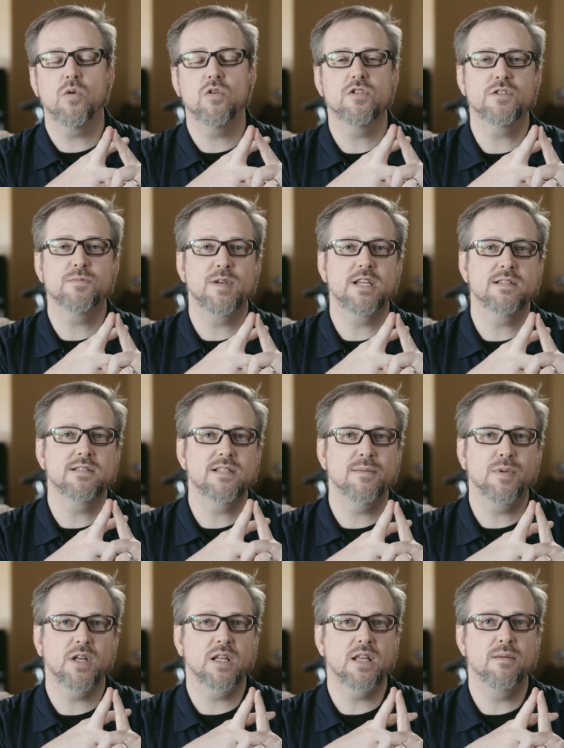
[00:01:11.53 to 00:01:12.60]
orders is because
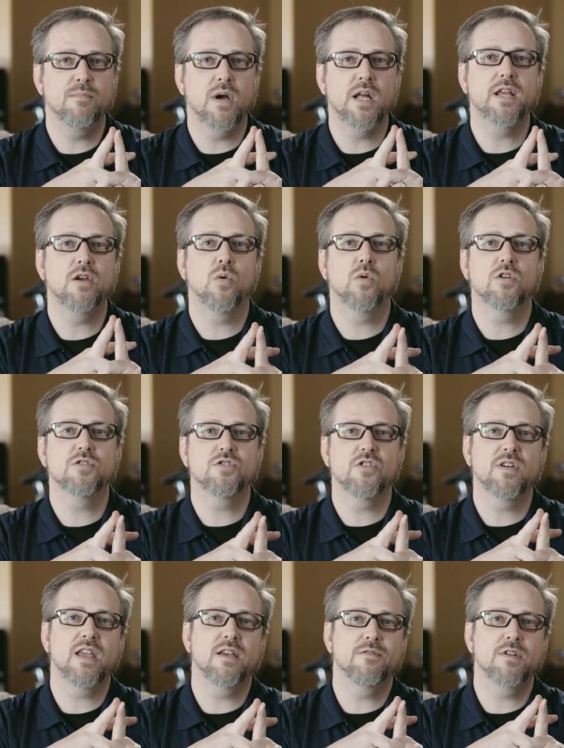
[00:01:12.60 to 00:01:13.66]
typically money orders
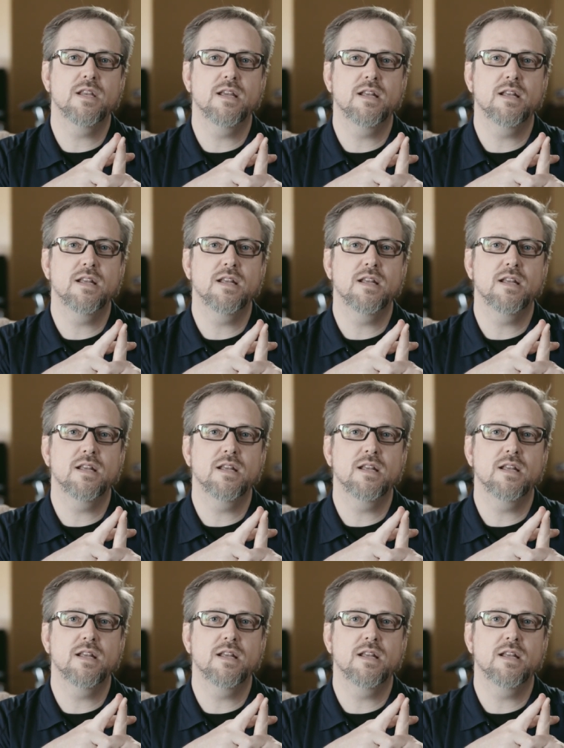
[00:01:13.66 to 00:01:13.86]
are given